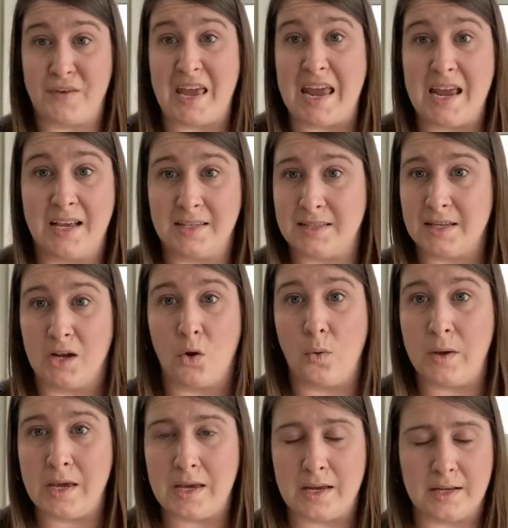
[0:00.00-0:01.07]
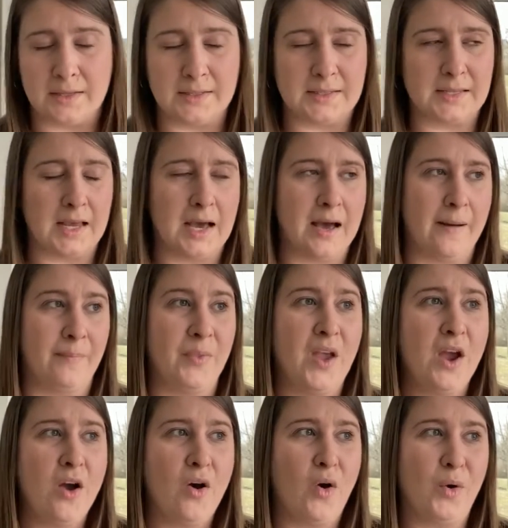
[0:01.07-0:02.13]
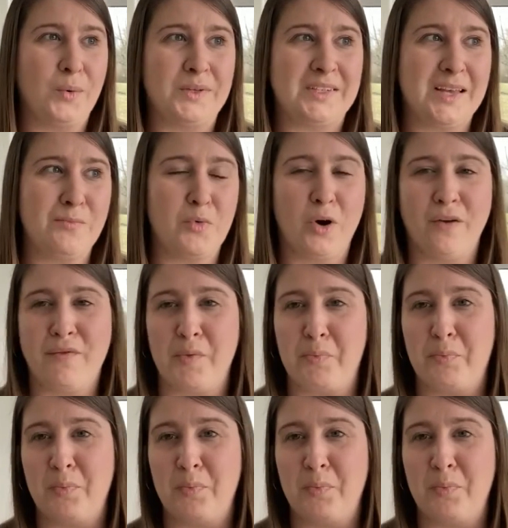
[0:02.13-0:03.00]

kings and queens, or was it more of